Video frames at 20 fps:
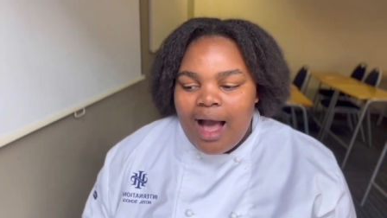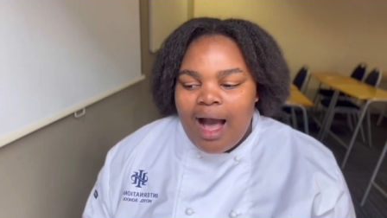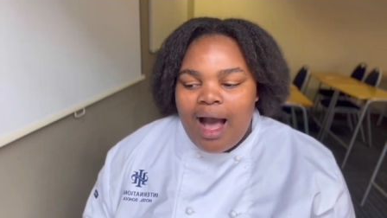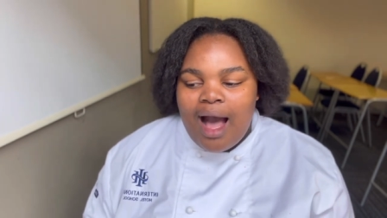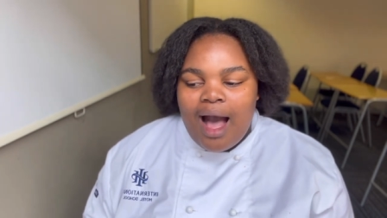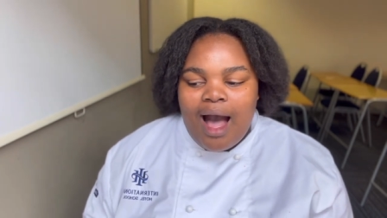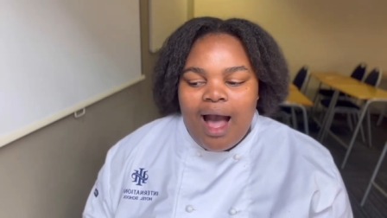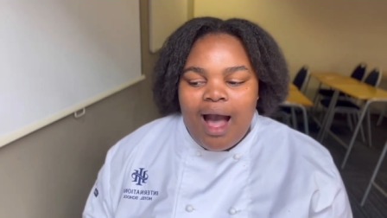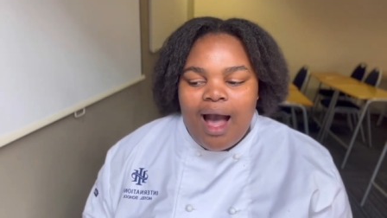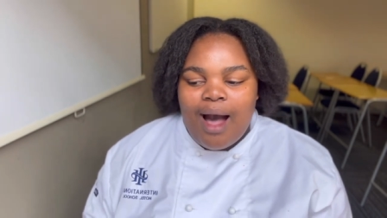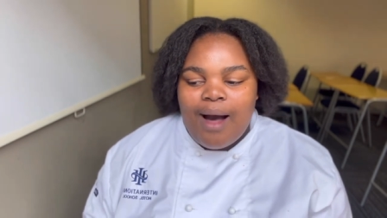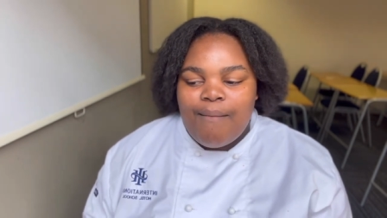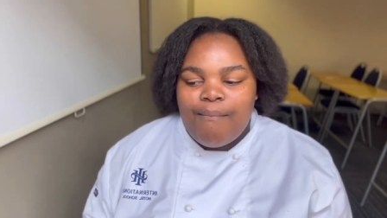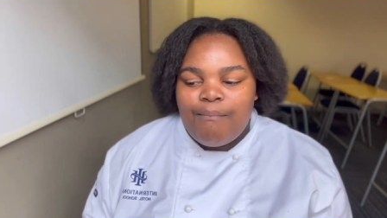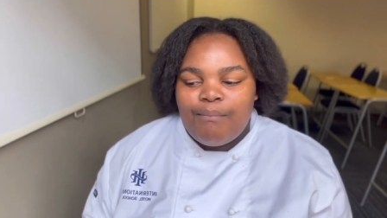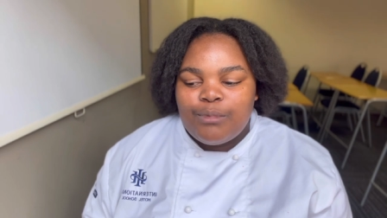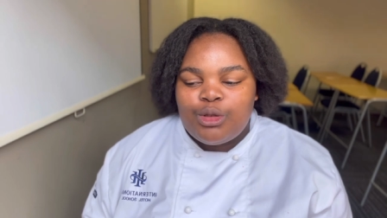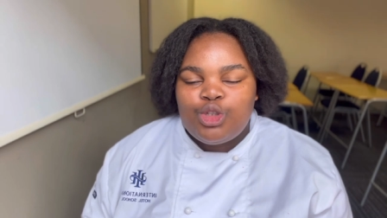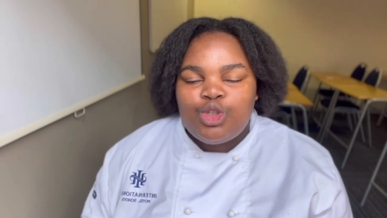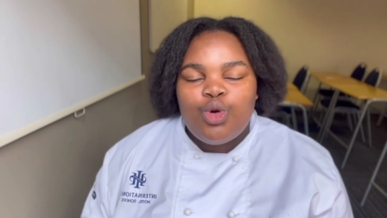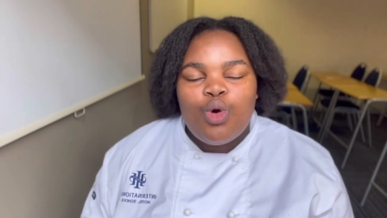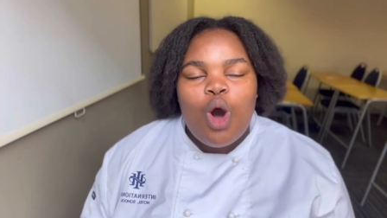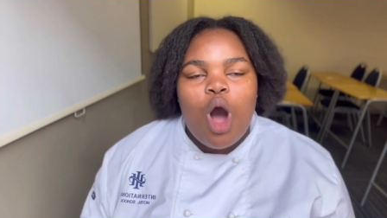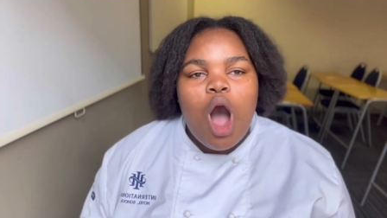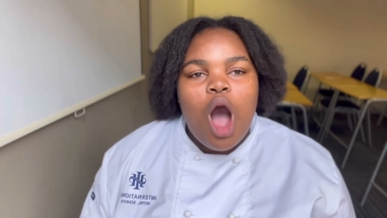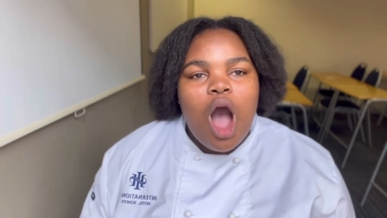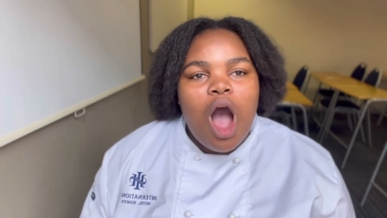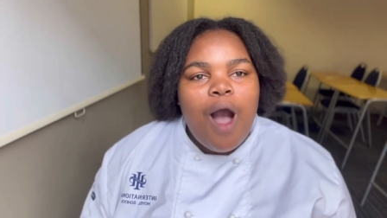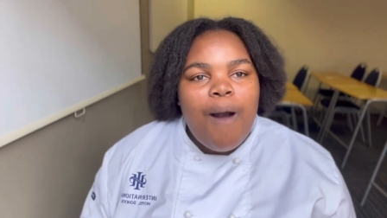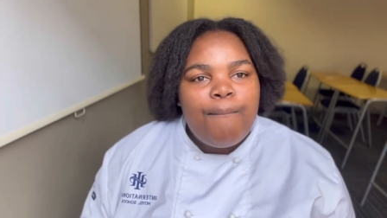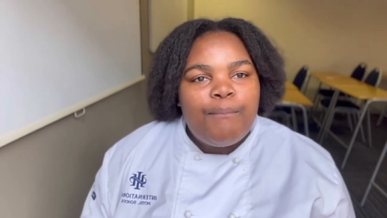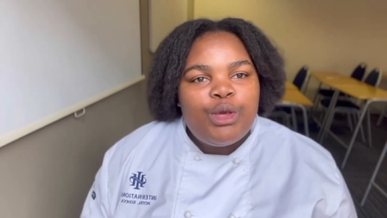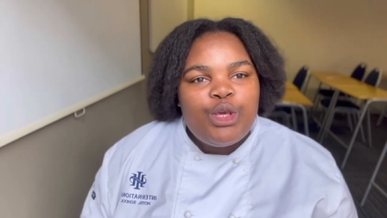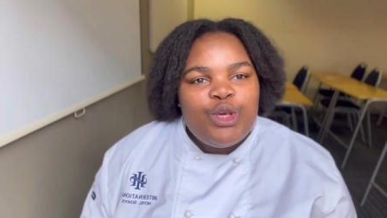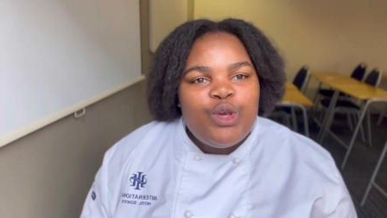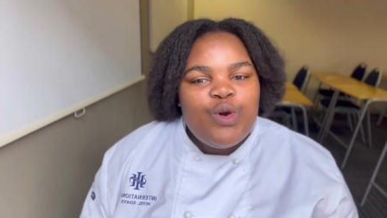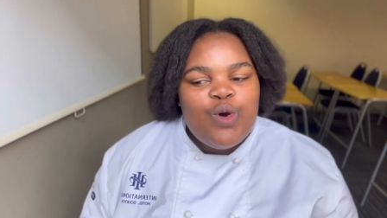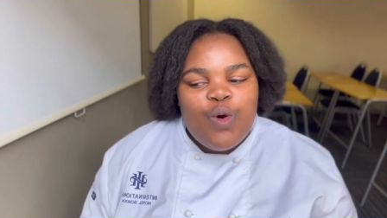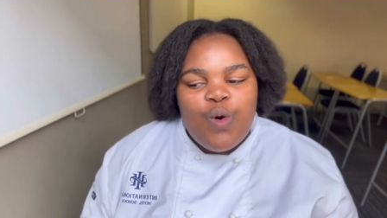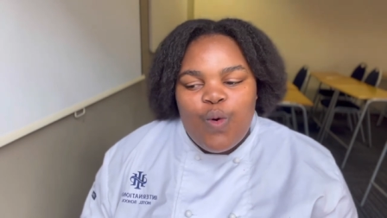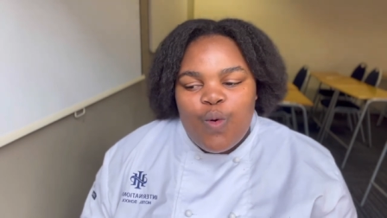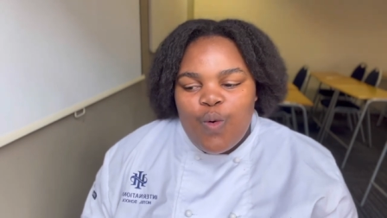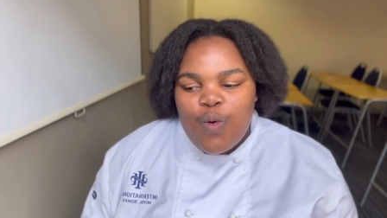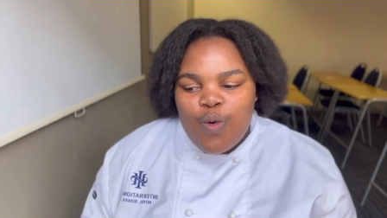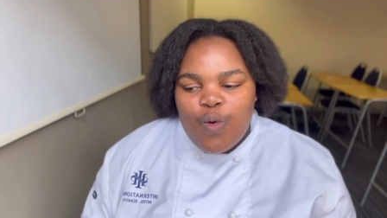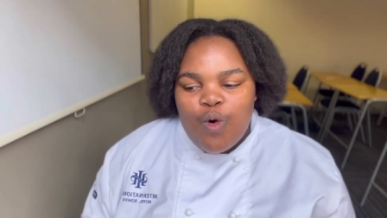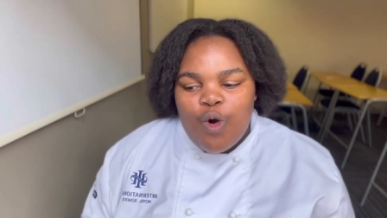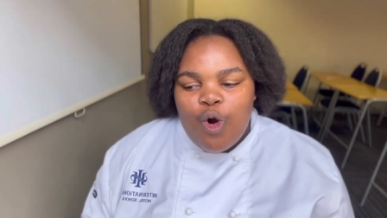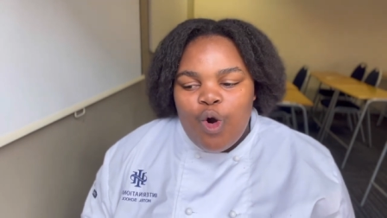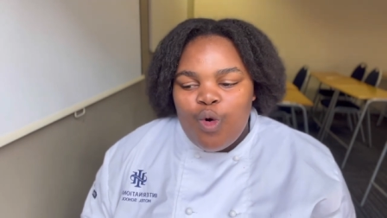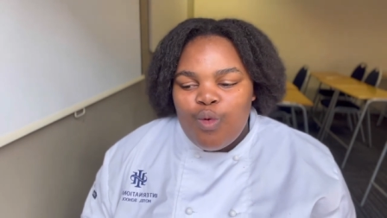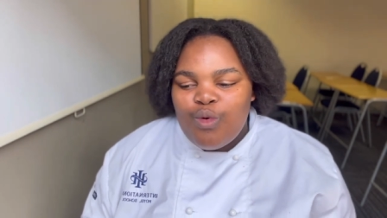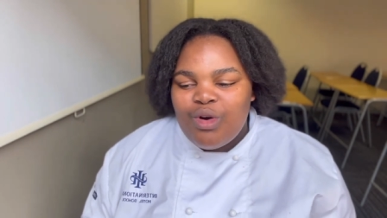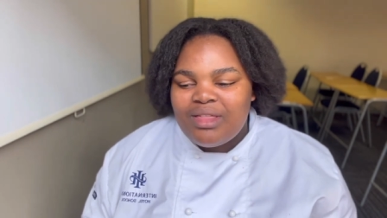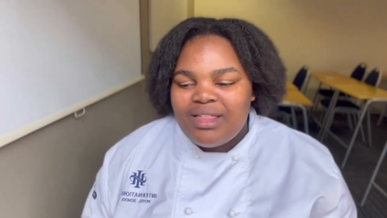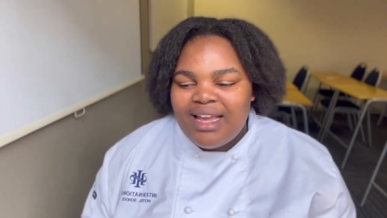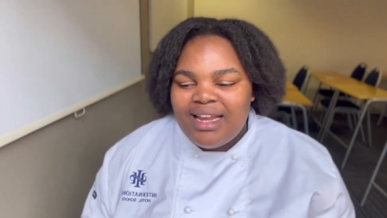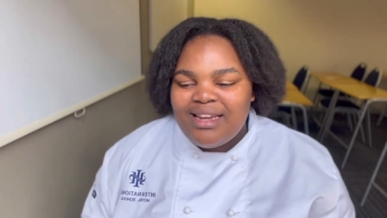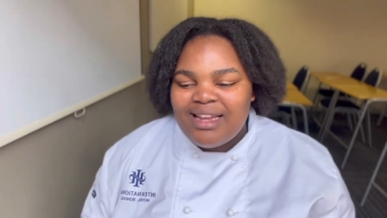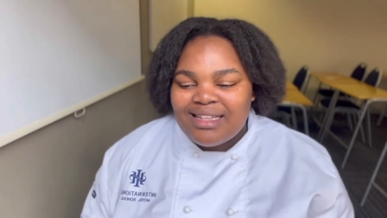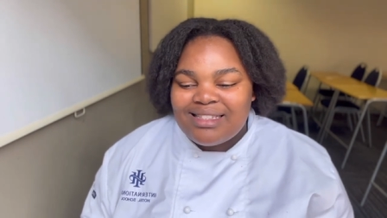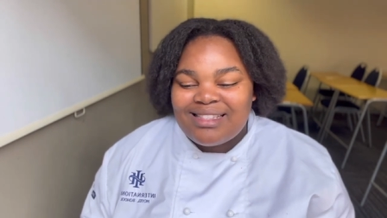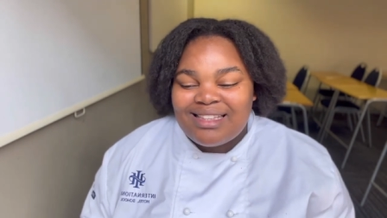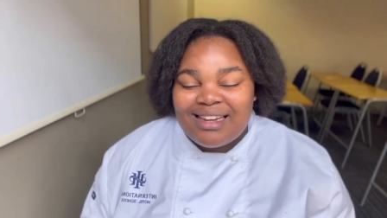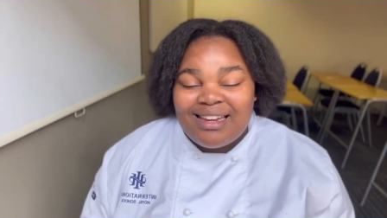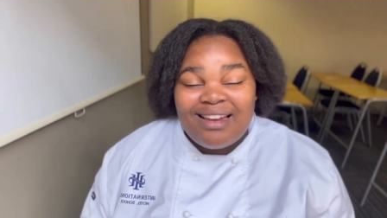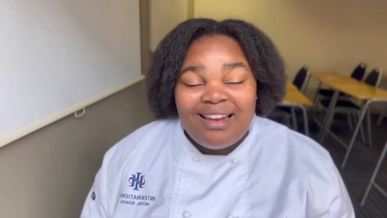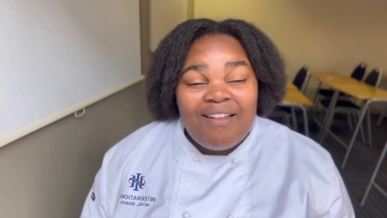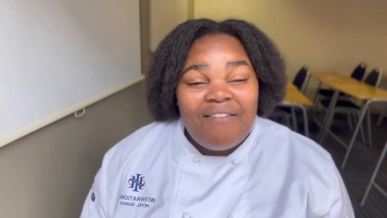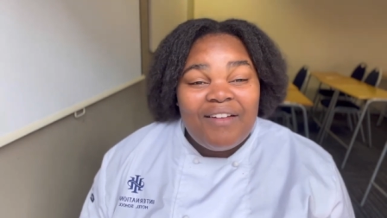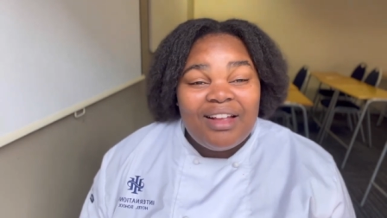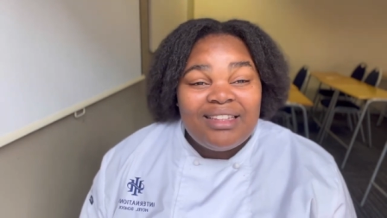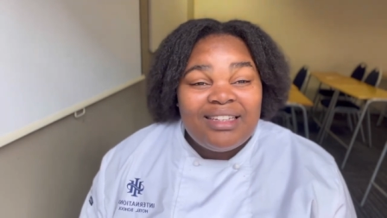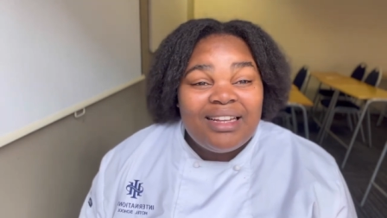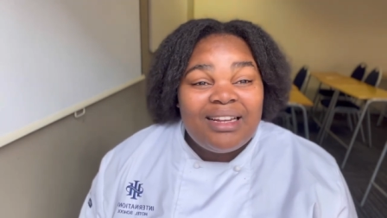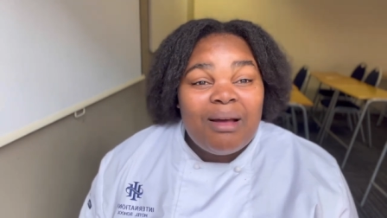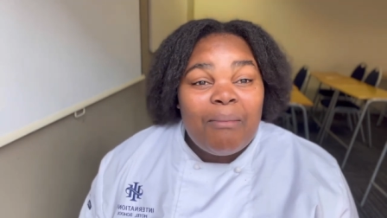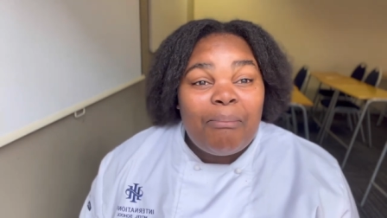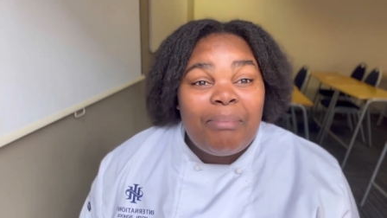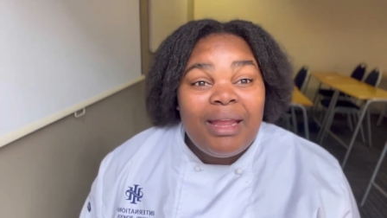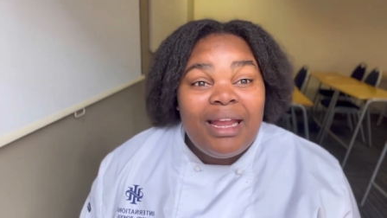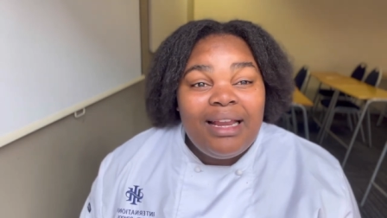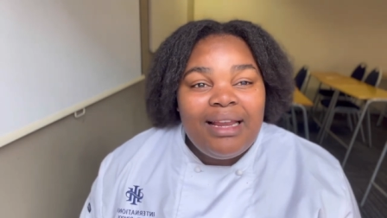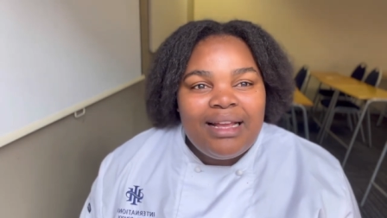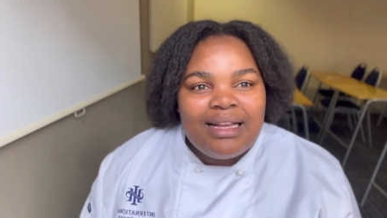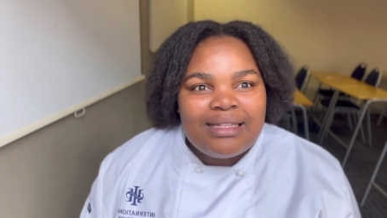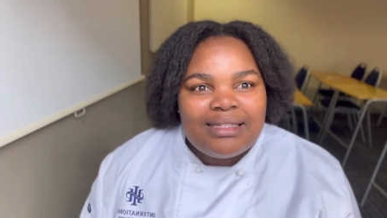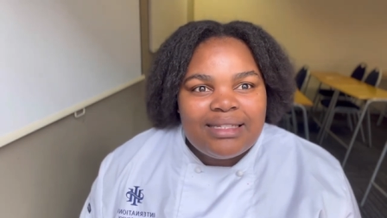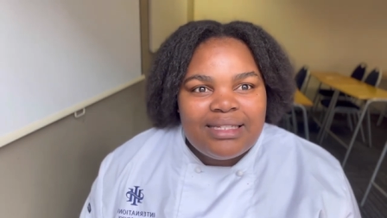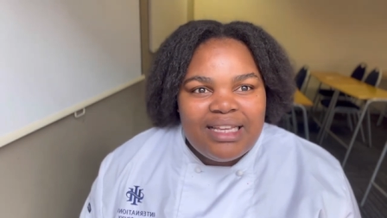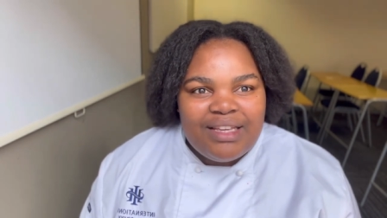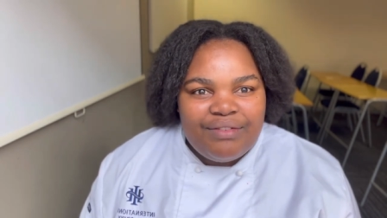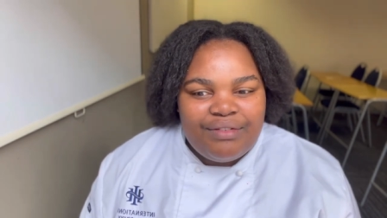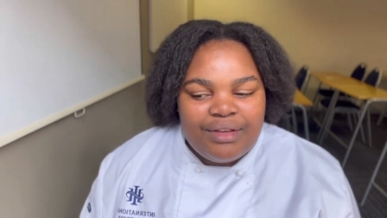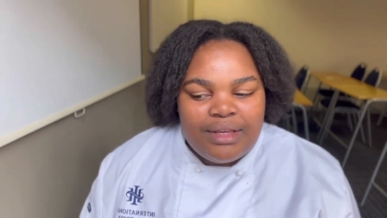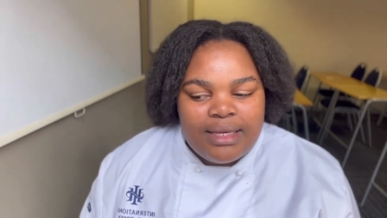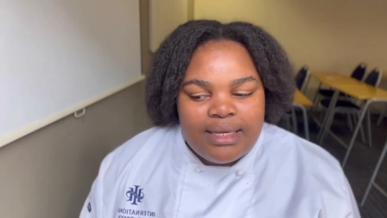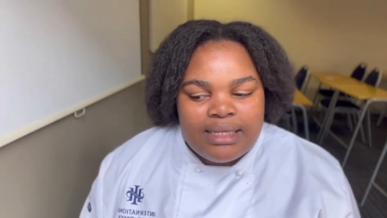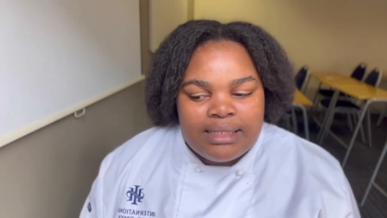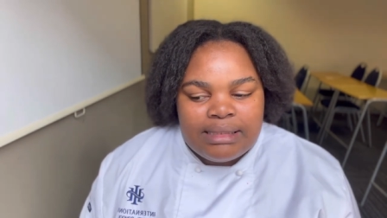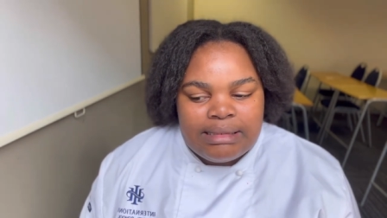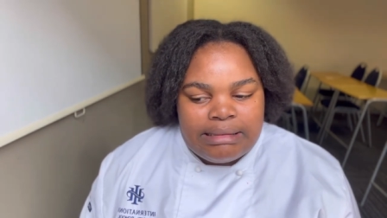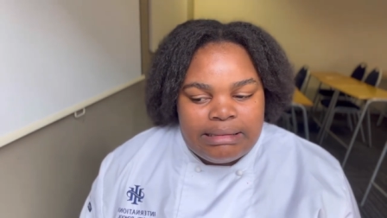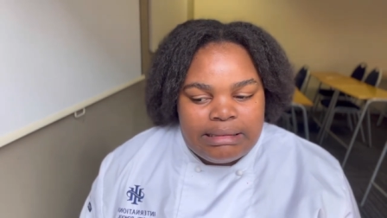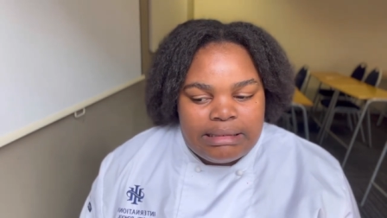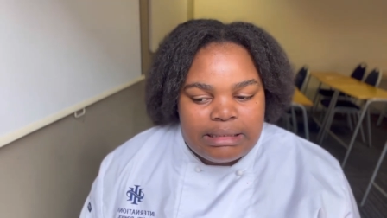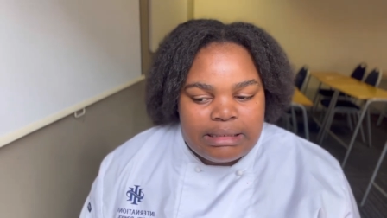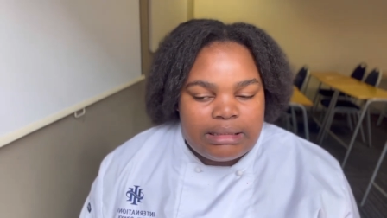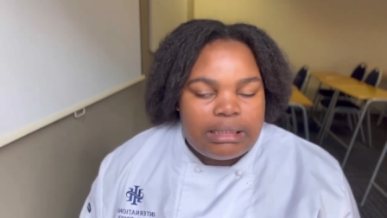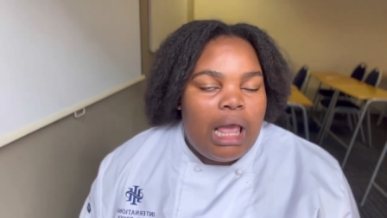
um, to arm you with industry relevant and appealing CVs